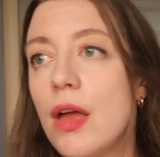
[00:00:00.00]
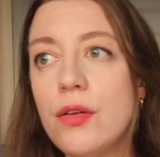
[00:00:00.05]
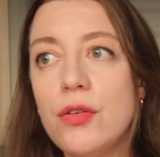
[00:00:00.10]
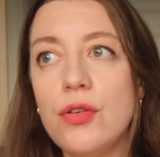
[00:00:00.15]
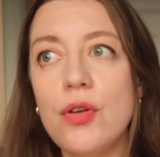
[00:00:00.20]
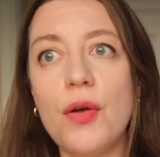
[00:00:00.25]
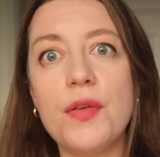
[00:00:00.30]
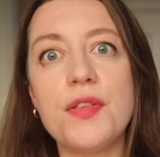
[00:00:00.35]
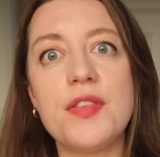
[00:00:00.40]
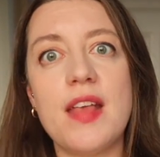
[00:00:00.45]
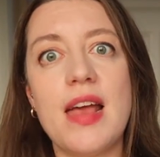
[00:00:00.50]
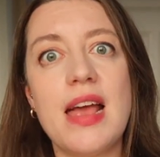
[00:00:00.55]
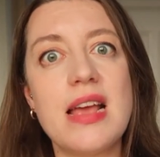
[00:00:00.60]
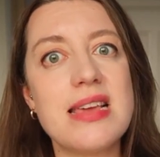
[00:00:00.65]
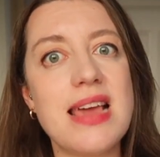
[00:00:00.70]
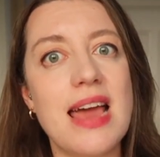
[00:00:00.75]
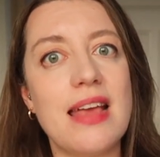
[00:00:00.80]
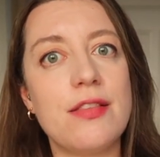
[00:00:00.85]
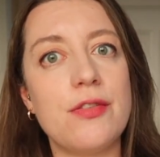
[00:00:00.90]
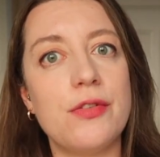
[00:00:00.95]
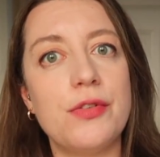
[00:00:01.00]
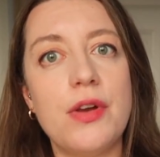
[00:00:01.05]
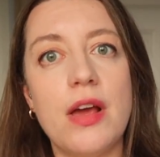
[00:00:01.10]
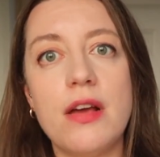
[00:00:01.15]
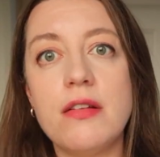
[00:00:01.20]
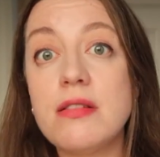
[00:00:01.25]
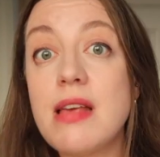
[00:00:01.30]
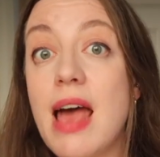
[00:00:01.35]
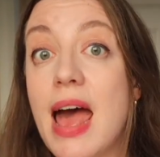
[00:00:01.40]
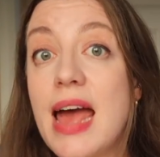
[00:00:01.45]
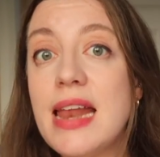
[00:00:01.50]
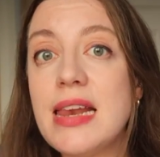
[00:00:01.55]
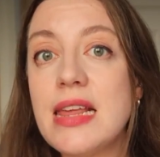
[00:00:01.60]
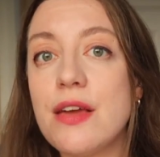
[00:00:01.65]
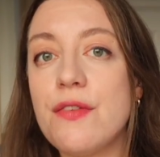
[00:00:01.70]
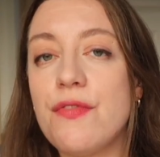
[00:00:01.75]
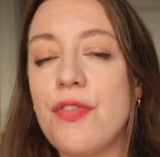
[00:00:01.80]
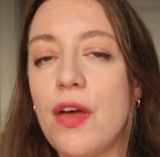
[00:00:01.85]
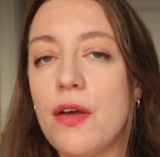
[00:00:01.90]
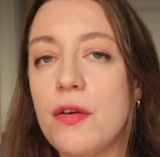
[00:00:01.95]
Not saying yes or no to
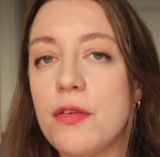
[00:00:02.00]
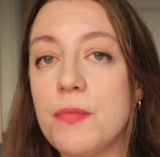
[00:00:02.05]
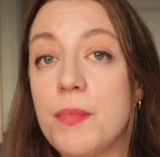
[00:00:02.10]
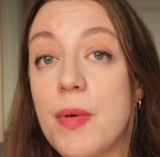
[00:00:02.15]
any of those,